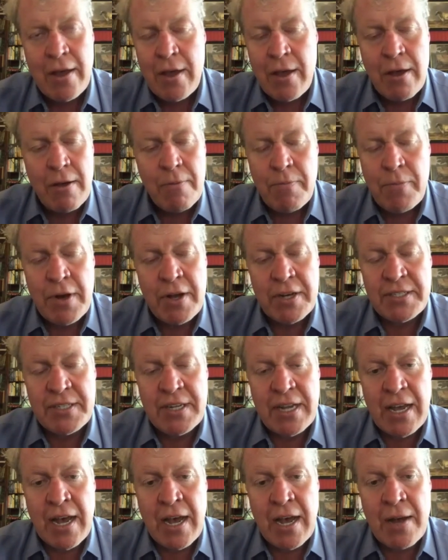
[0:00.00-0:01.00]
But
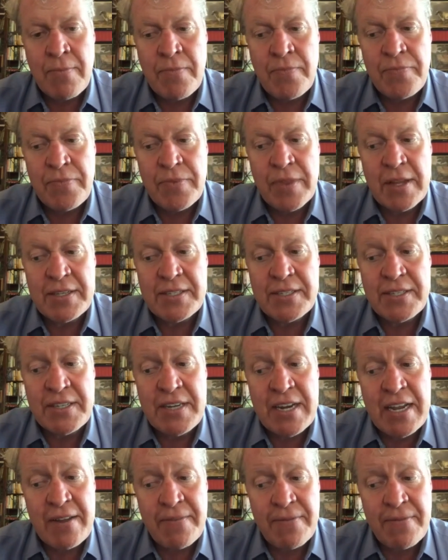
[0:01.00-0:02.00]

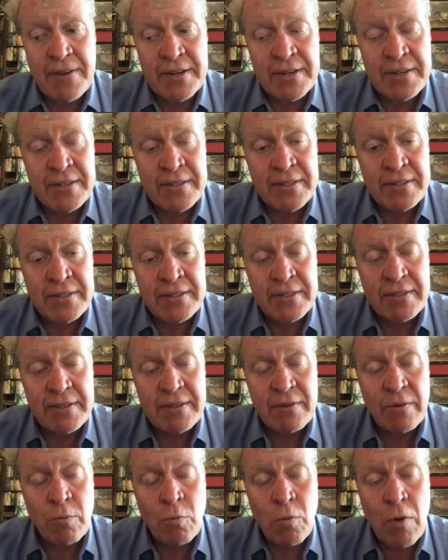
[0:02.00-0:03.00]
Stephen's
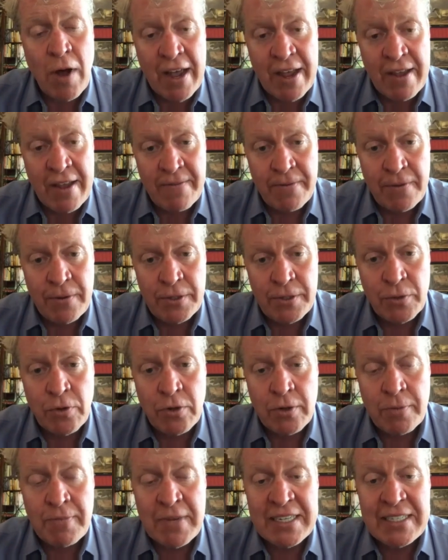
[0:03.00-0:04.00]
wife, who's
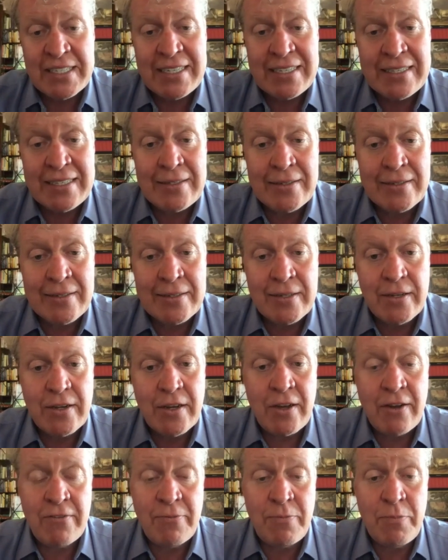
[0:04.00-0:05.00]
called Mathilde
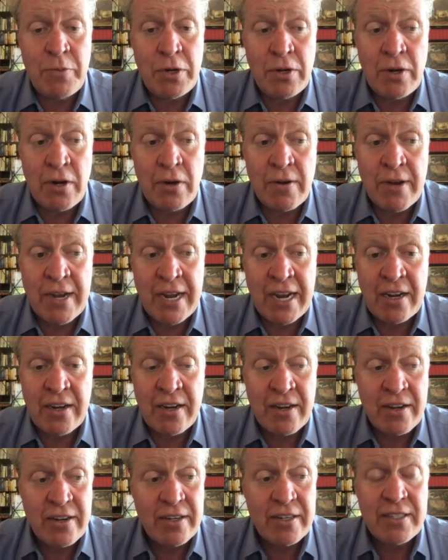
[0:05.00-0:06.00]
of Boulogne,
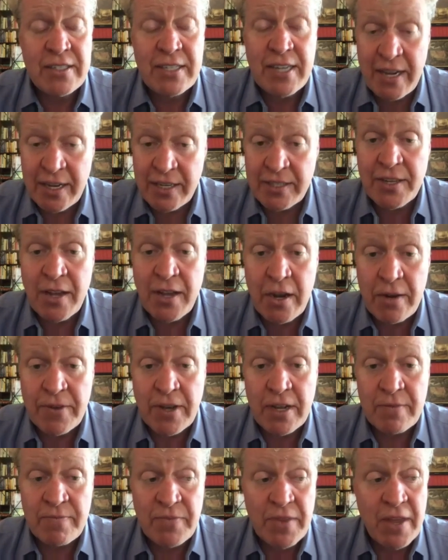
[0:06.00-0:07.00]
takes
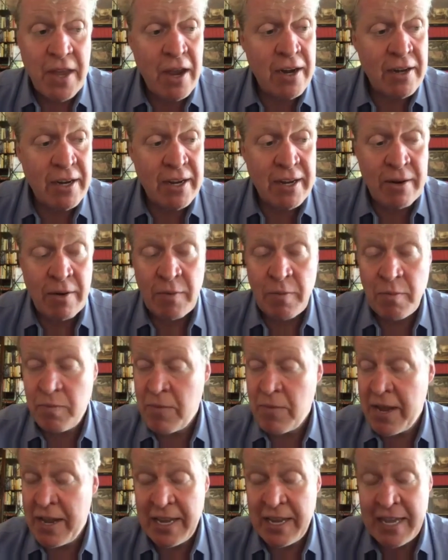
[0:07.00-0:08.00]
over and
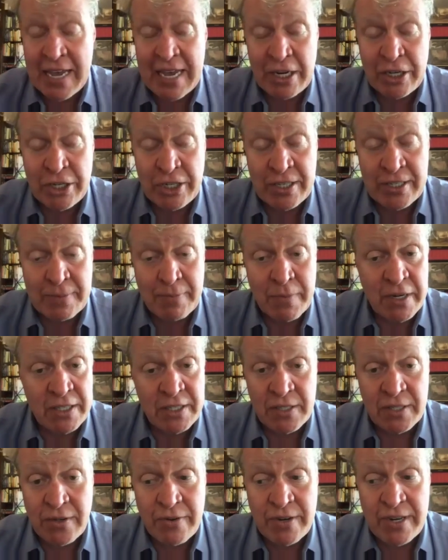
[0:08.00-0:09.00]
engages
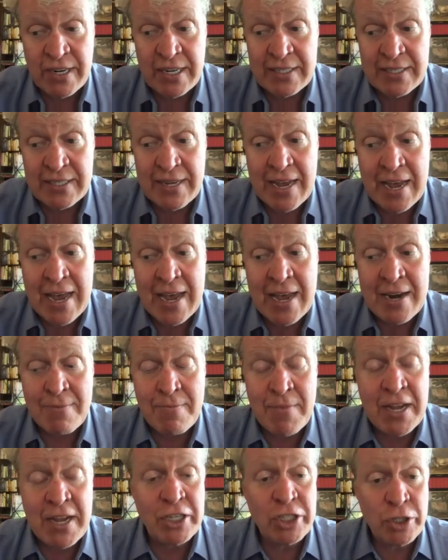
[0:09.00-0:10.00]
mercenaries and
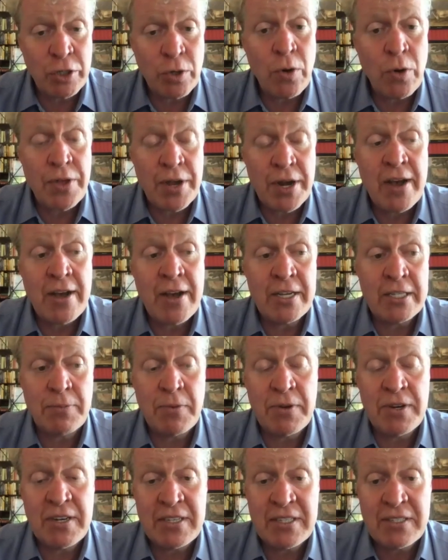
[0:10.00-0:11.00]
makes sure that her
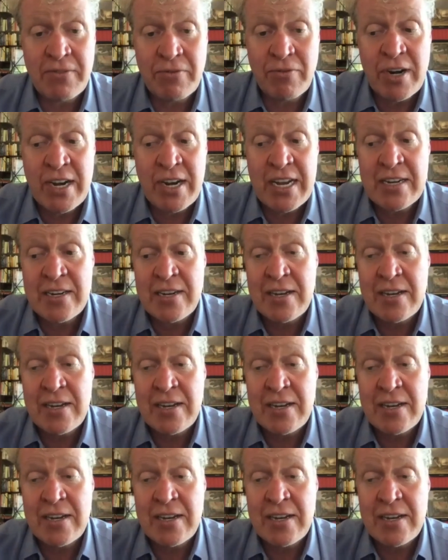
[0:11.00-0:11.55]
husband is freed,